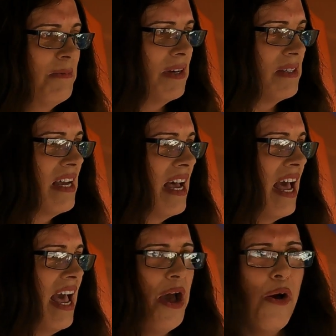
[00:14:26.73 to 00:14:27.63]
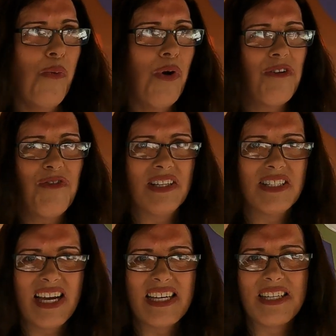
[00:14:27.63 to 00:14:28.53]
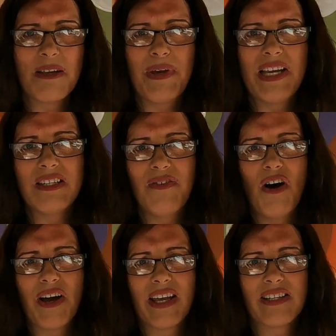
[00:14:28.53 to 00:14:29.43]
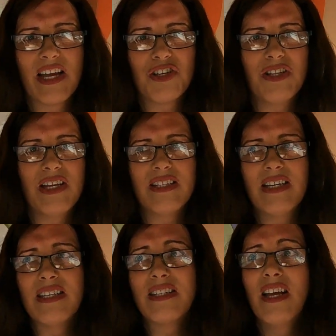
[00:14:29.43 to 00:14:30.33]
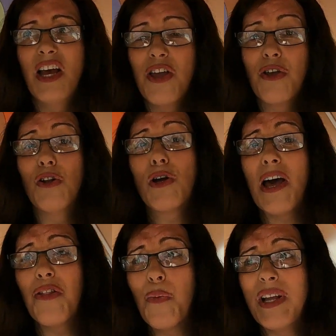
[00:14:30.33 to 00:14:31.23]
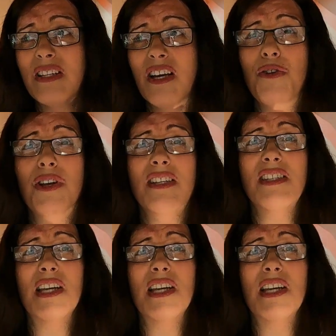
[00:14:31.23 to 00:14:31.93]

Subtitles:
But what a fantastic piece of architecture this is. You look out the window and you can